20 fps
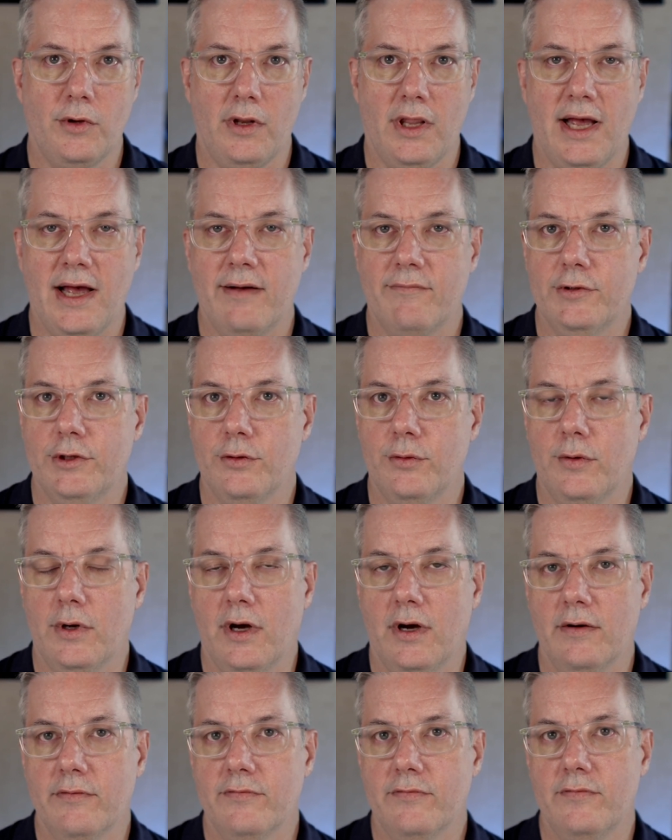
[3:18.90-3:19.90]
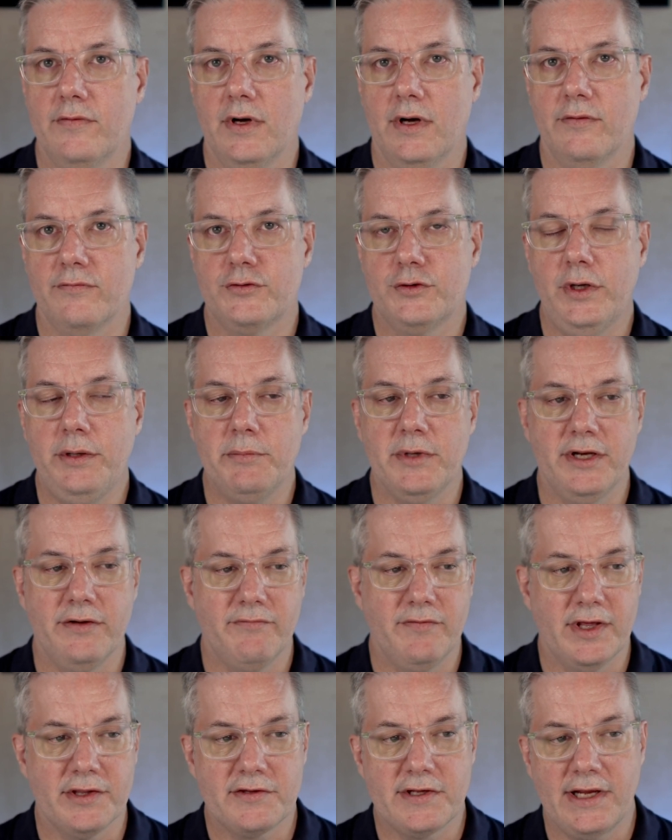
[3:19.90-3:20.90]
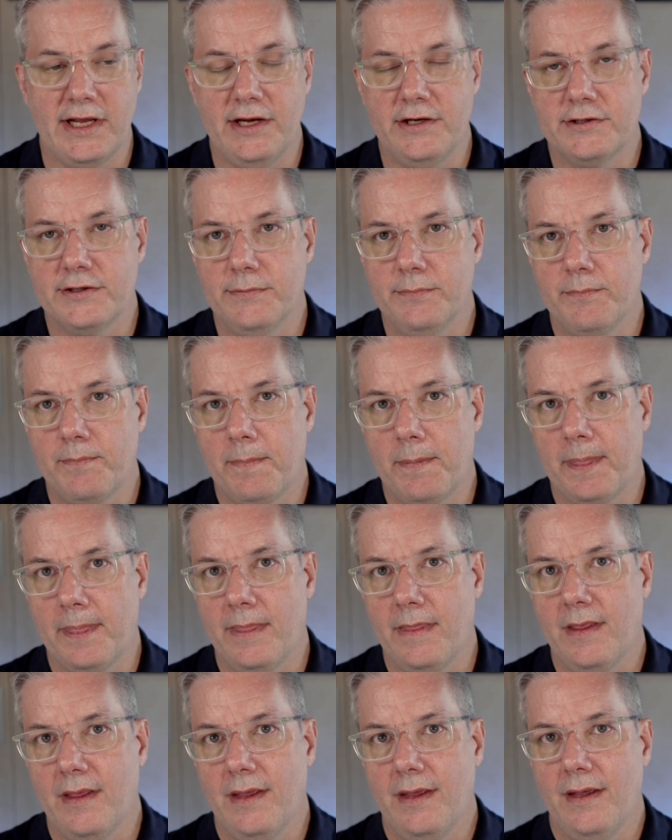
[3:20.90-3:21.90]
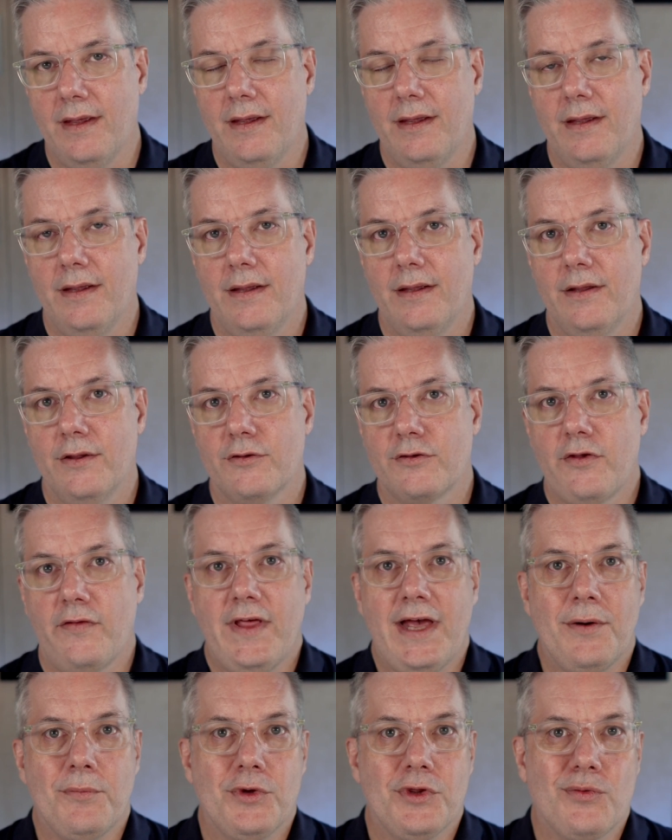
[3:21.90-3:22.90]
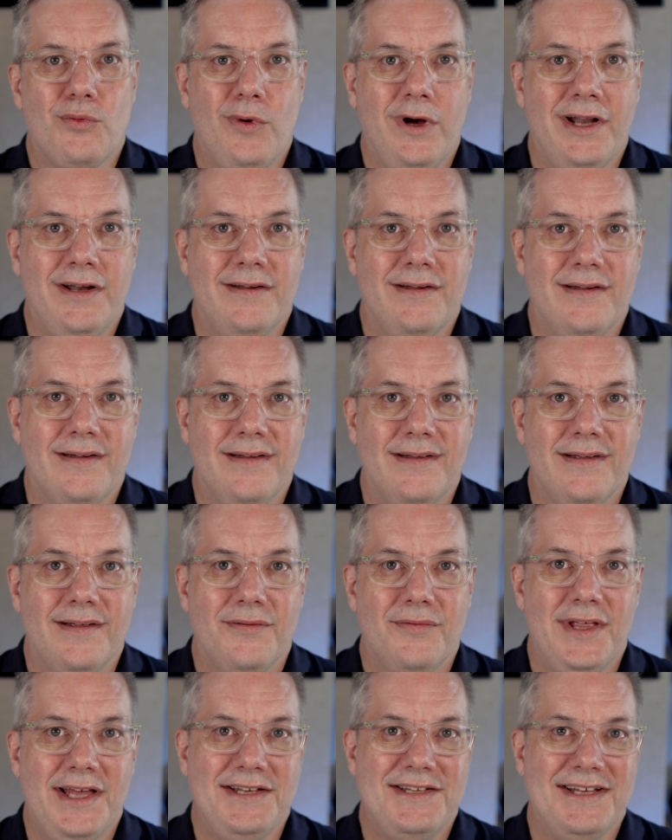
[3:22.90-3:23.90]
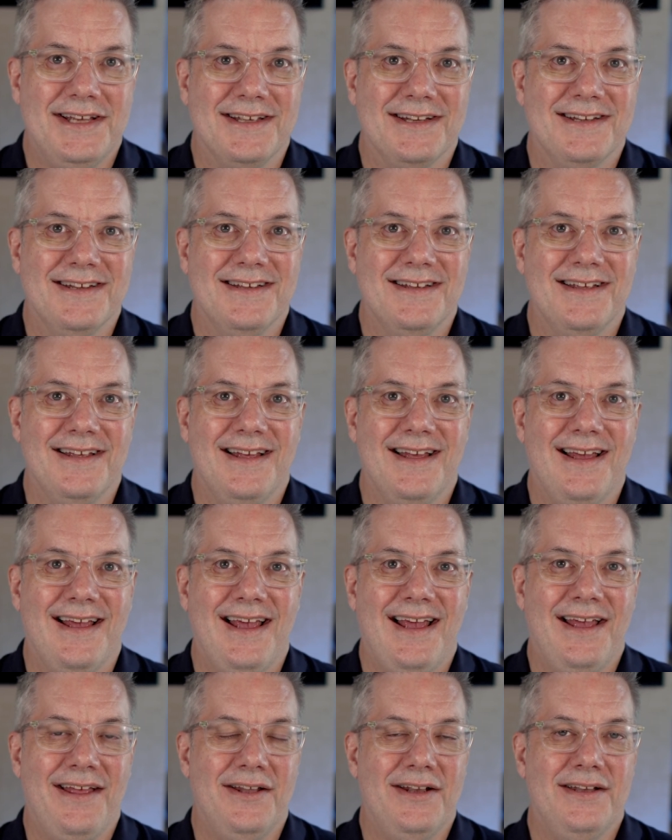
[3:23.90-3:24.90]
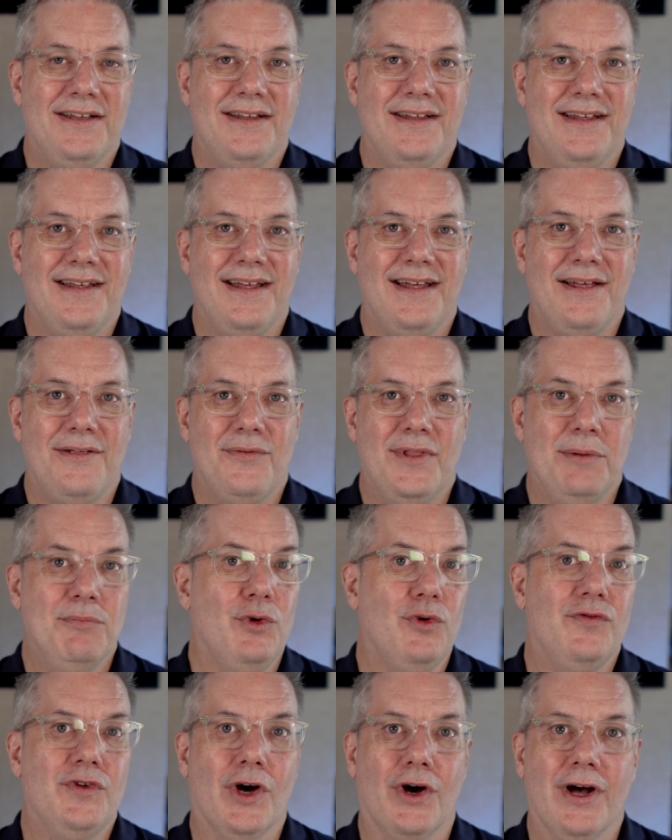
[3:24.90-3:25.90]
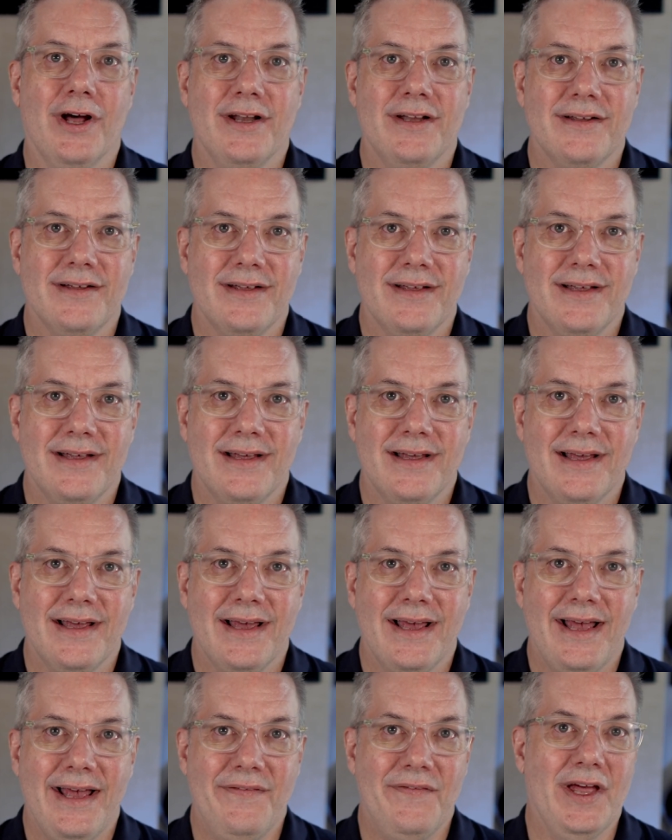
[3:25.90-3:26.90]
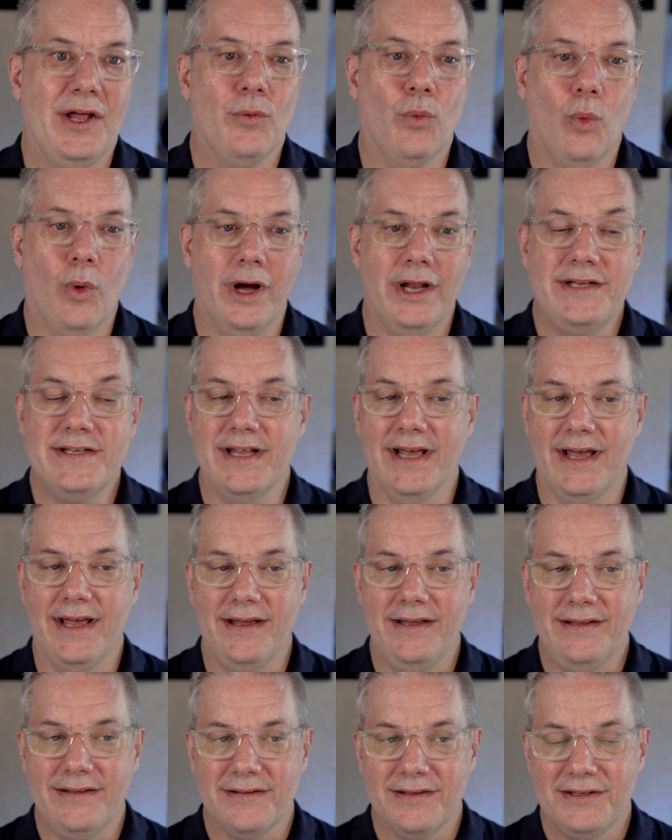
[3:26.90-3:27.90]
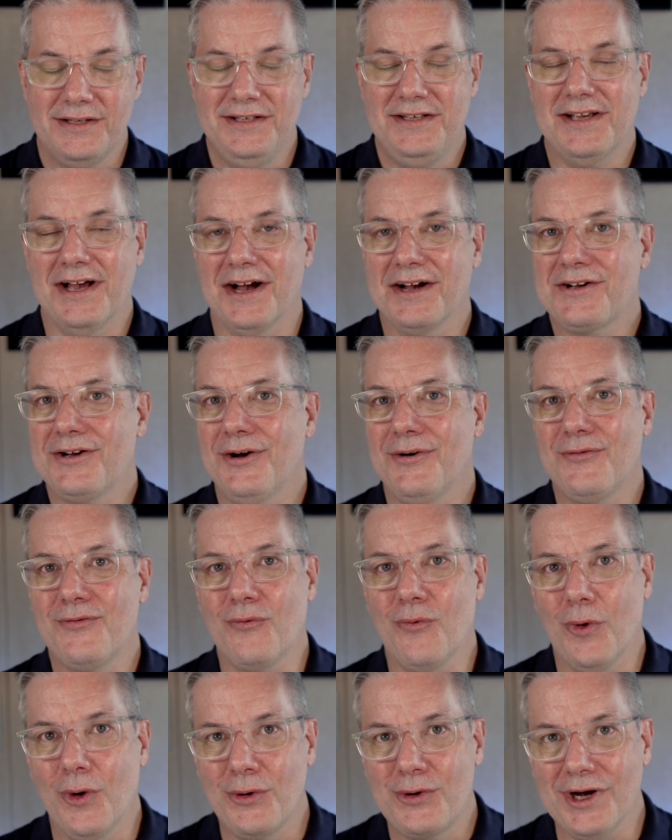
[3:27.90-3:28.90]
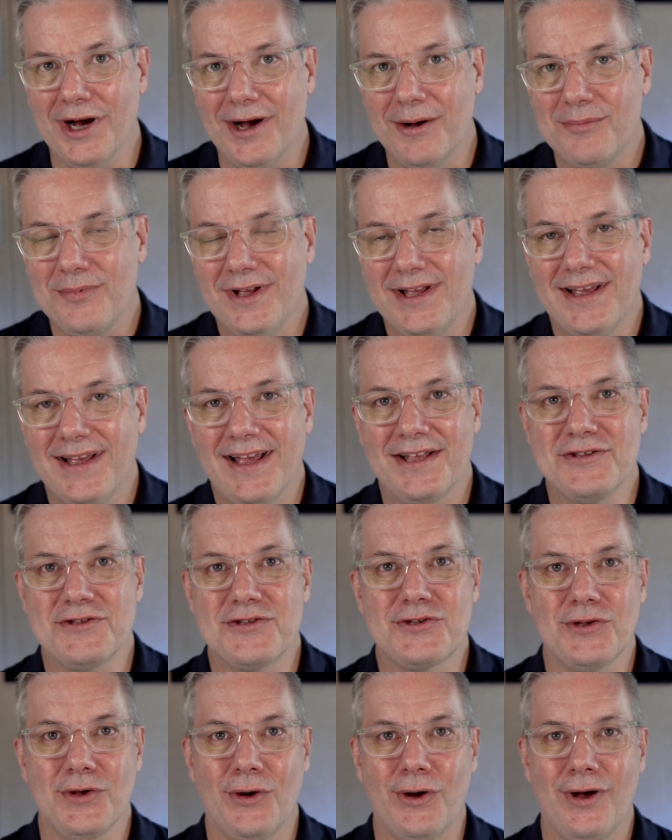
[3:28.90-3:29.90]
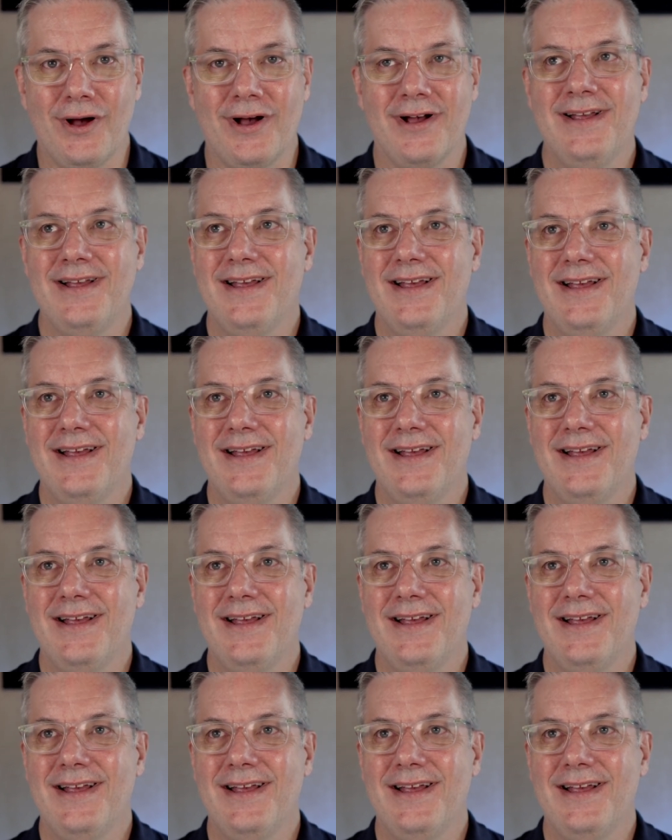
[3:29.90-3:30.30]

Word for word: avenue of treatment investigation. So that was what they did, and they moved on. And then one day, Iakov woke up and saw